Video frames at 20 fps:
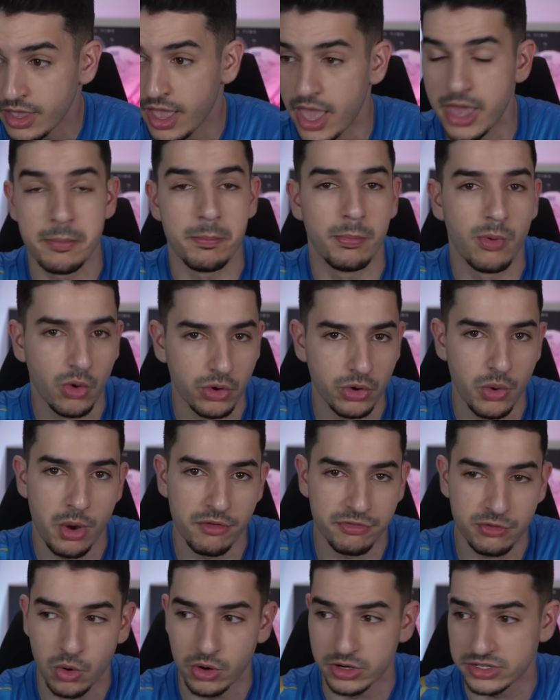And Bono,
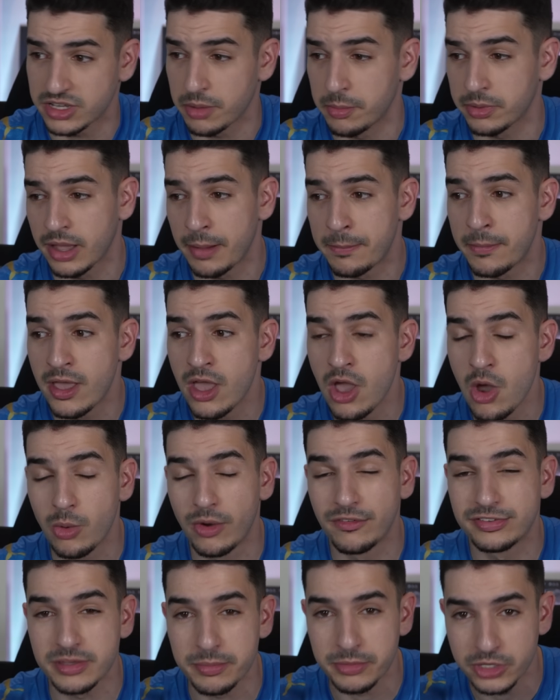of course, coming up with
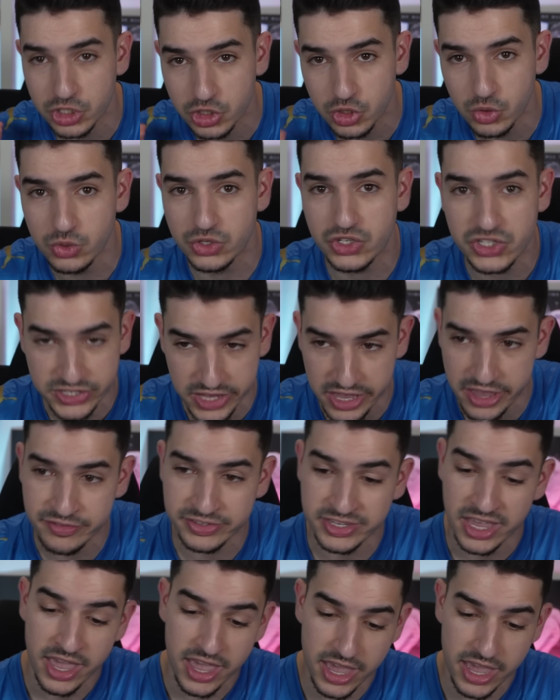some huge saves,